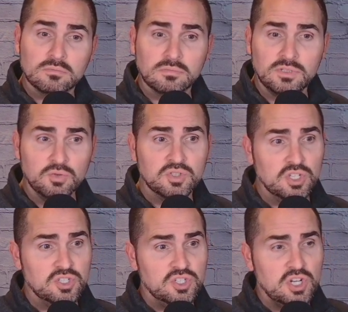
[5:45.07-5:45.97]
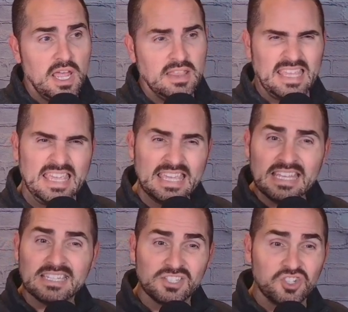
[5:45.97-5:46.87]
usage and the
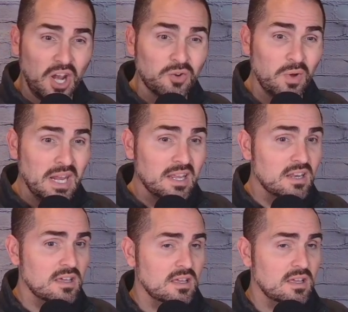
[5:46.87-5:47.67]
heat generated.